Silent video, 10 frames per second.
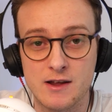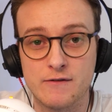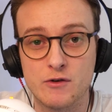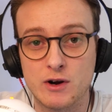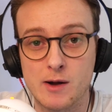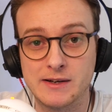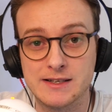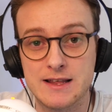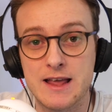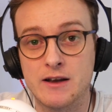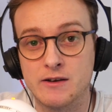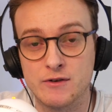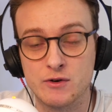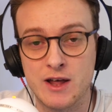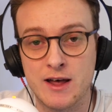if you're coming to the end
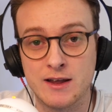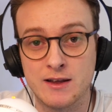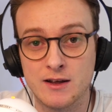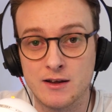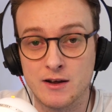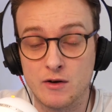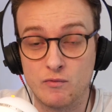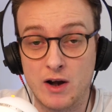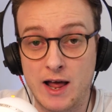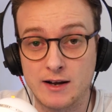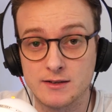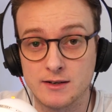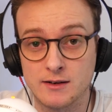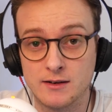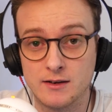of your day and
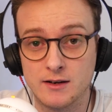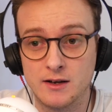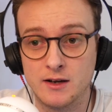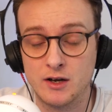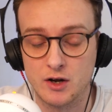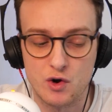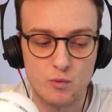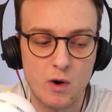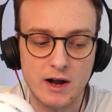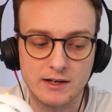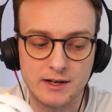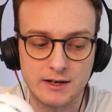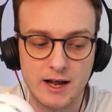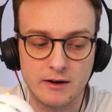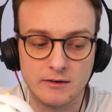relaxing and
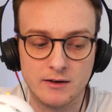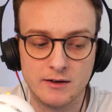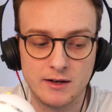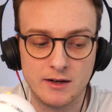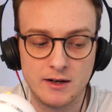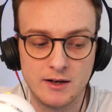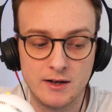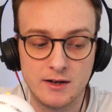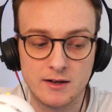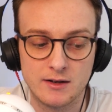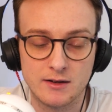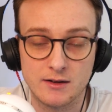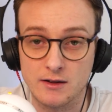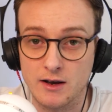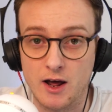winding down,
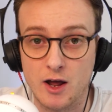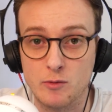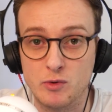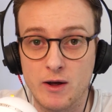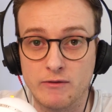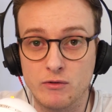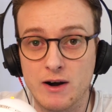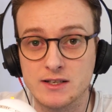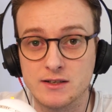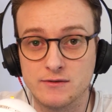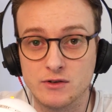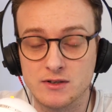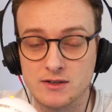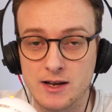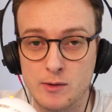then I hope you have a restful
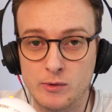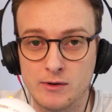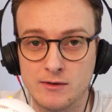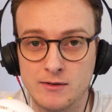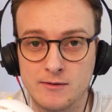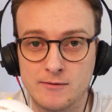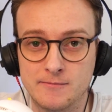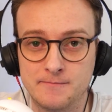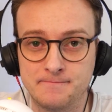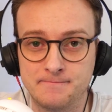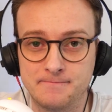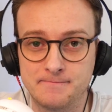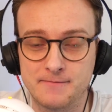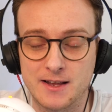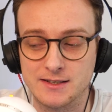sleep
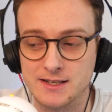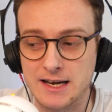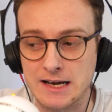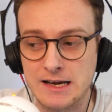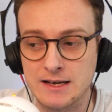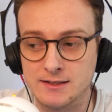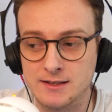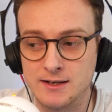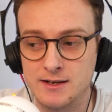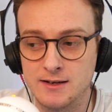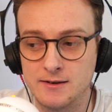and take it easy.